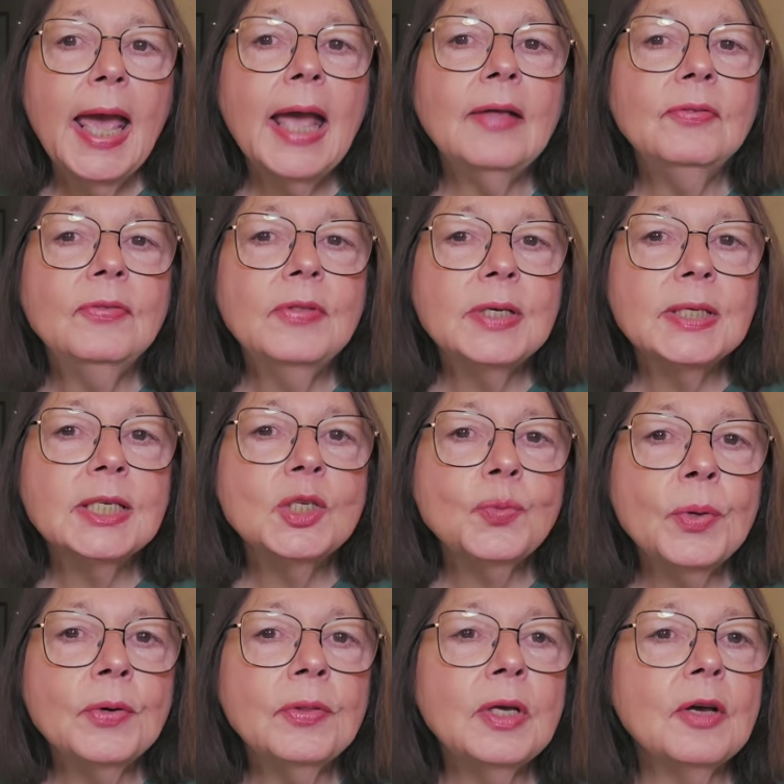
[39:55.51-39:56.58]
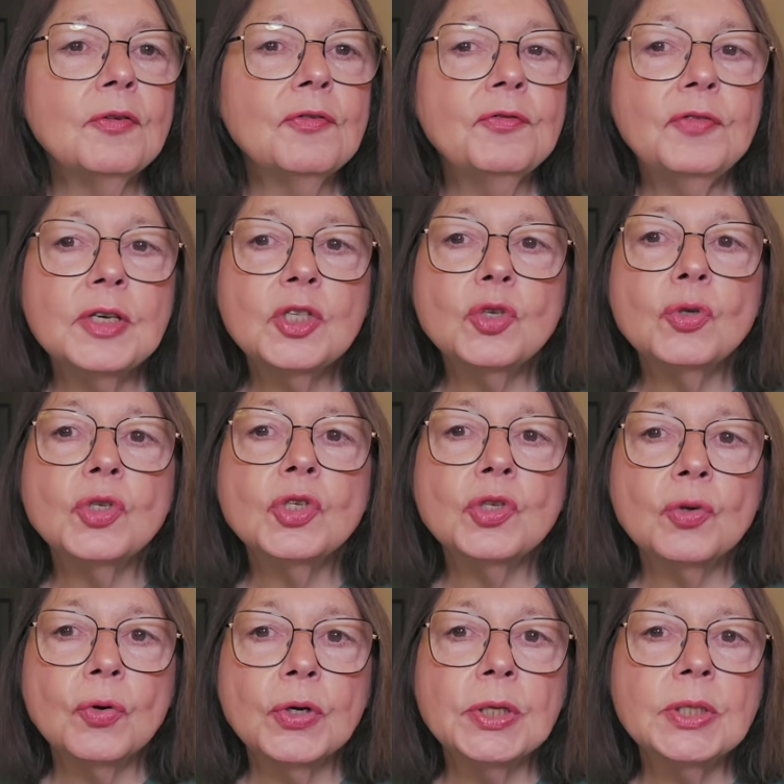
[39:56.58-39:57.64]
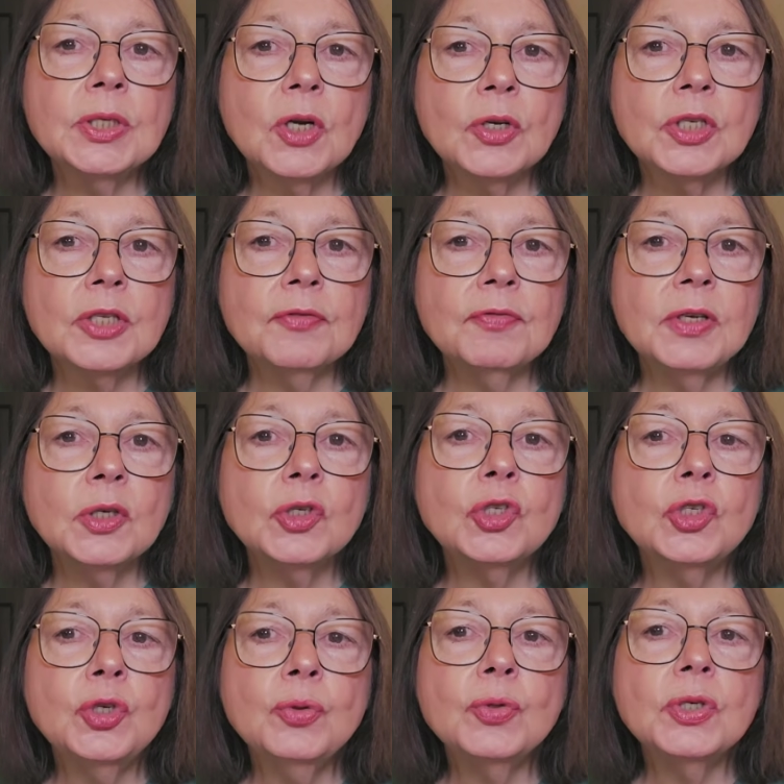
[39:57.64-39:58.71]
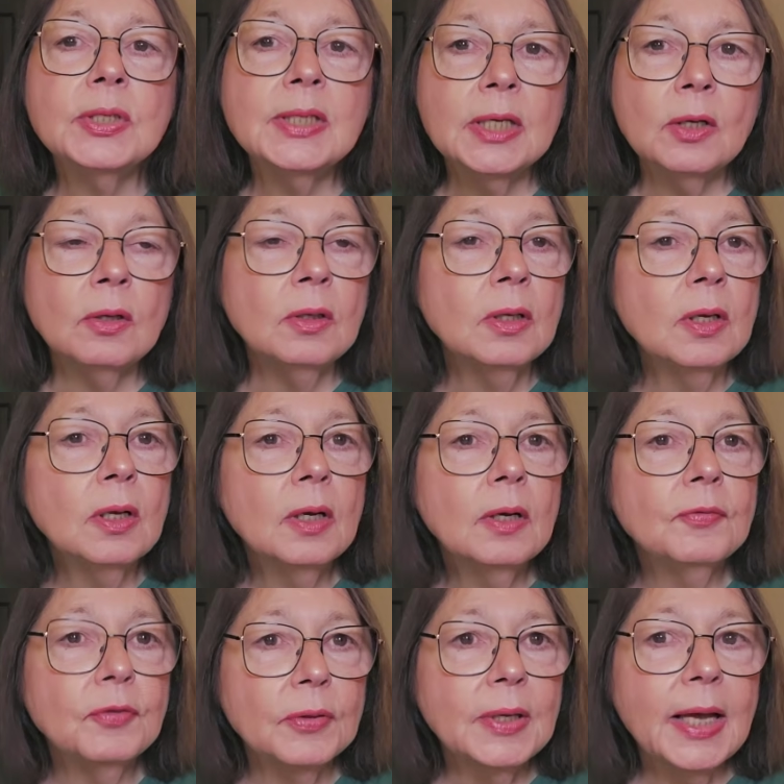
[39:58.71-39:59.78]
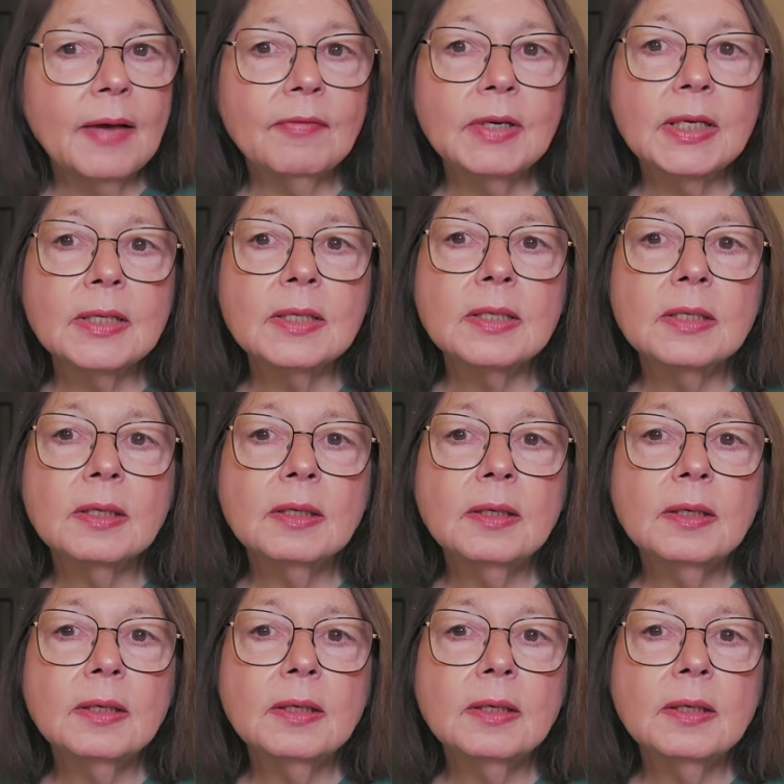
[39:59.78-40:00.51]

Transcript: And this is where the official story starts to feel too still for the evidence.